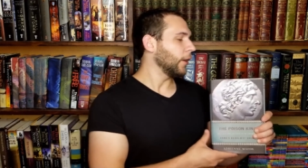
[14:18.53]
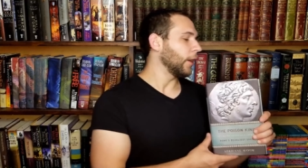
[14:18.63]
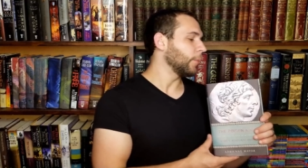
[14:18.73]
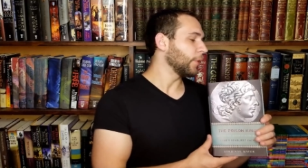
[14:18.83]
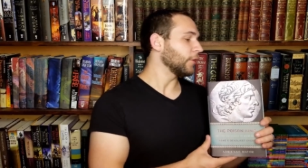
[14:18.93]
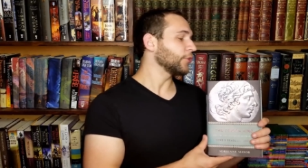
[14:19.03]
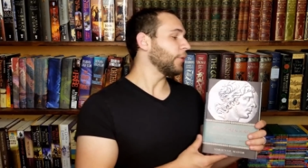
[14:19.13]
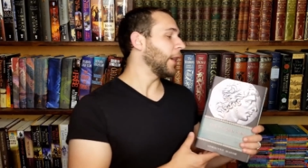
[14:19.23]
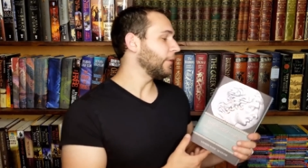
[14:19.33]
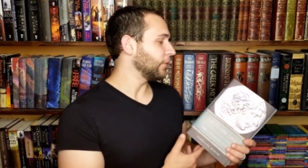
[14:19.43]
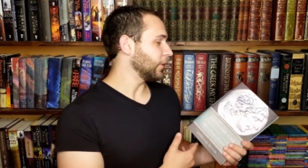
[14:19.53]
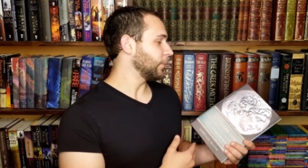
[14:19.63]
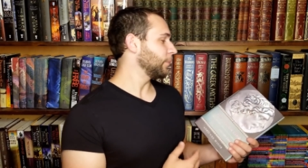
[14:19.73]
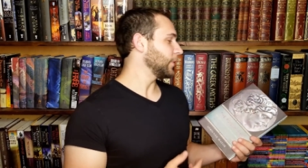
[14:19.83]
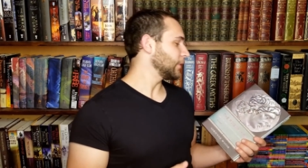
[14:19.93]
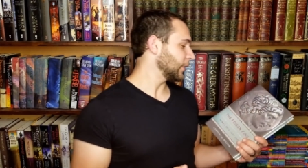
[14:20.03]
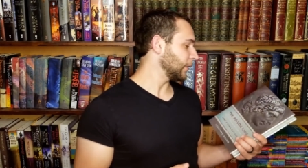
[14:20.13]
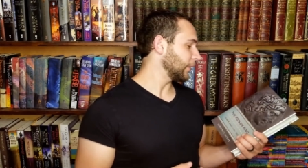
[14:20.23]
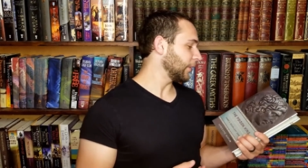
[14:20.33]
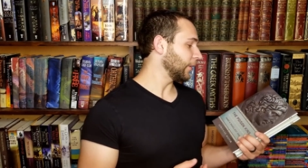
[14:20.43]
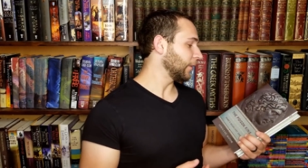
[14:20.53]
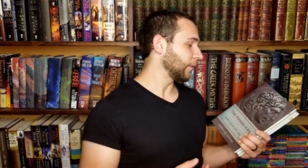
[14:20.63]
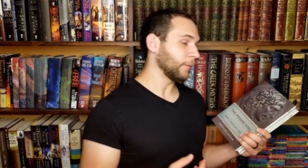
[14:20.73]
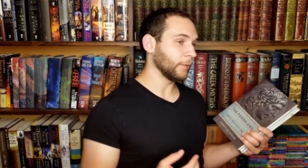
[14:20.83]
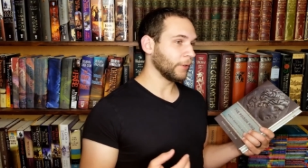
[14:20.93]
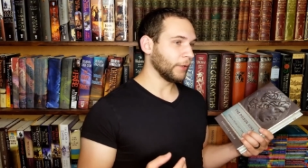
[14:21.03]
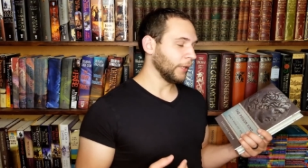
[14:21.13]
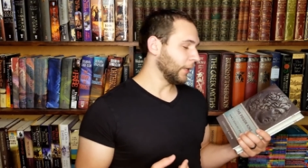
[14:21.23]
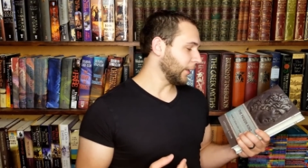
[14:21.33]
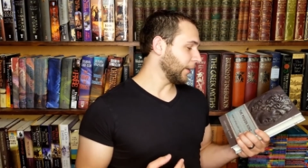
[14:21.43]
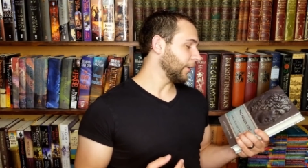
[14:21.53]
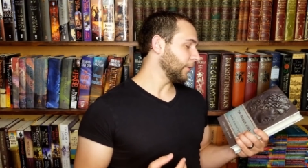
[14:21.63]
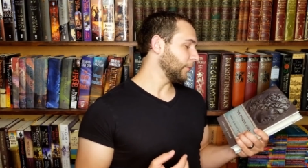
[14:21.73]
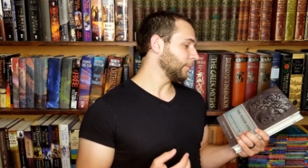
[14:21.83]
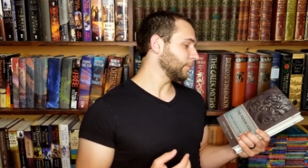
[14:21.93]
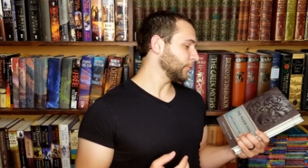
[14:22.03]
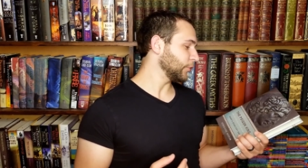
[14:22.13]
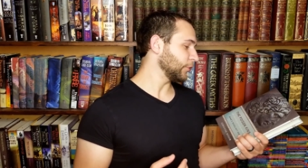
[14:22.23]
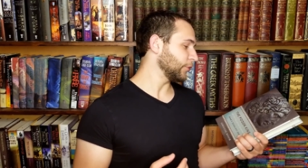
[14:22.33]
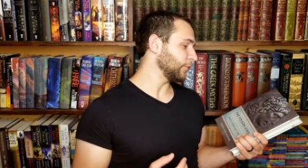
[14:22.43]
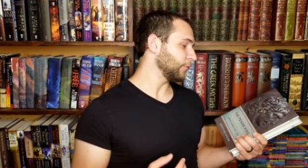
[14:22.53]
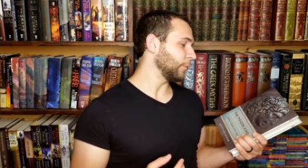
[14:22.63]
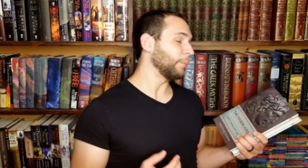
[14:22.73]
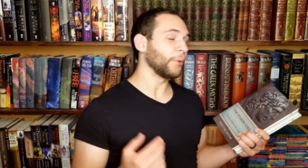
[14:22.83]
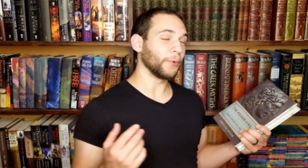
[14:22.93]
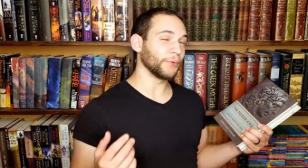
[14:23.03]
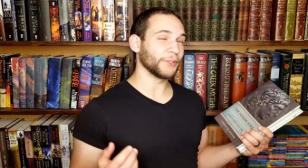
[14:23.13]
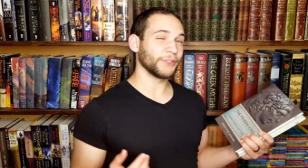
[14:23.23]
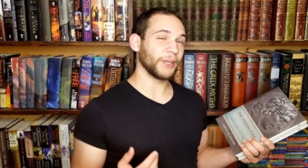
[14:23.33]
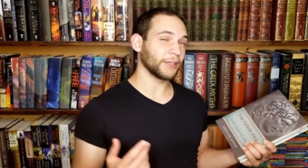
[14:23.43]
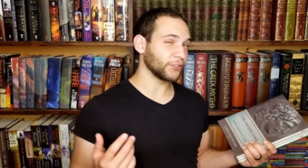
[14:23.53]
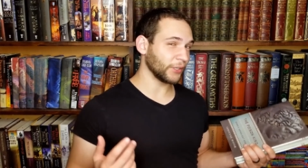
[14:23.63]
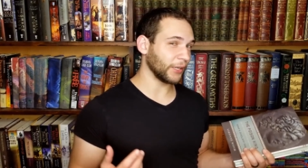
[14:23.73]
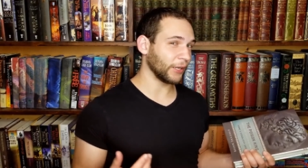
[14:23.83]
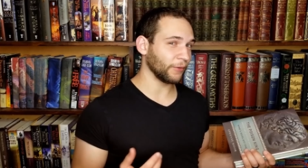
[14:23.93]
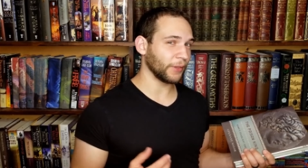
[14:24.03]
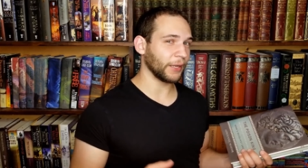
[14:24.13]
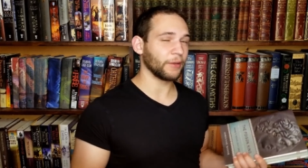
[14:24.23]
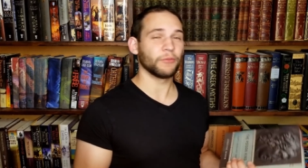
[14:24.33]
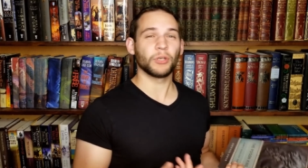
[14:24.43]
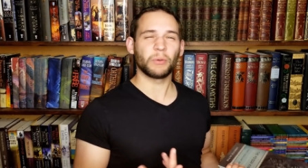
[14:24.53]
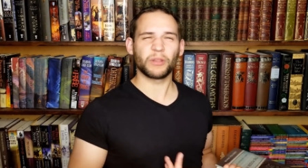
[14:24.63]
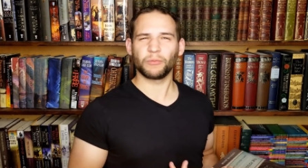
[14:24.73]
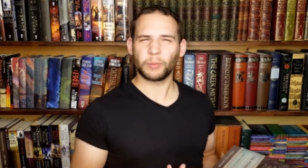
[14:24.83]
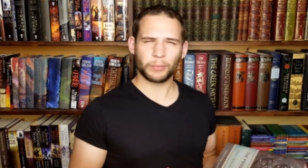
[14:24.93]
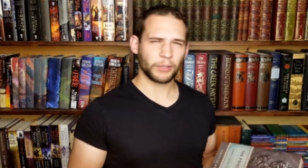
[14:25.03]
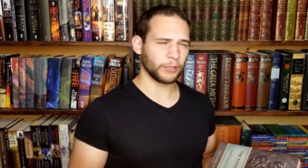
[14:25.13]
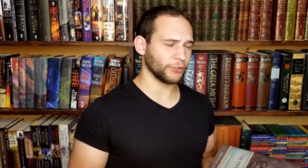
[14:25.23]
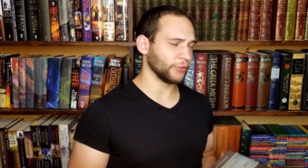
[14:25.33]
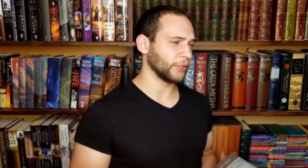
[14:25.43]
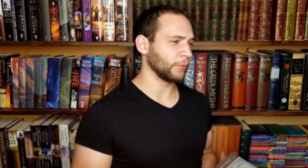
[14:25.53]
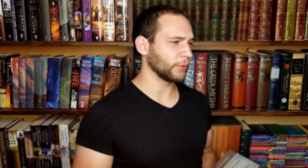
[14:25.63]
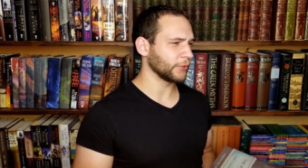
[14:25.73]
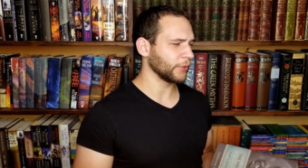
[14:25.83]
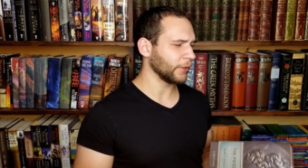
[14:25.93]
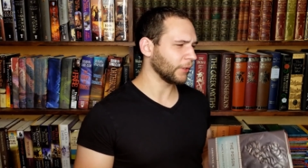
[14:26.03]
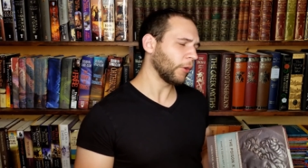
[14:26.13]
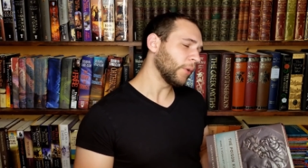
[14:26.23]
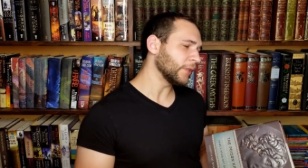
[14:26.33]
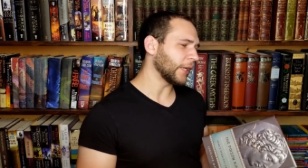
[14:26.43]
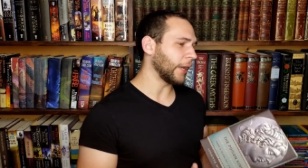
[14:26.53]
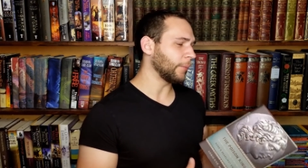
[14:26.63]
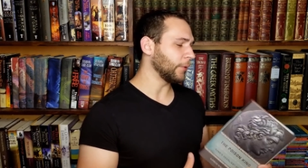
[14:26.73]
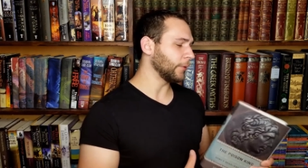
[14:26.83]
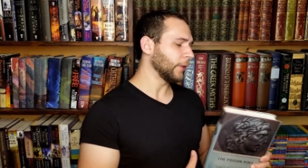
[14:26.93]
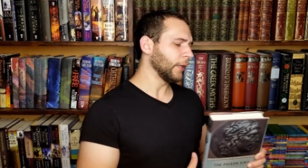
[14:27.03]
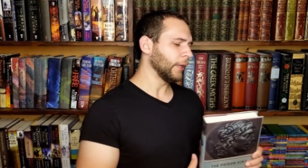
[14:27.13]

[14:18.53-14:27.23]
uh, but also having basically uh, just the boldness to actually carry that out, knowing the repercussions that was going to happen.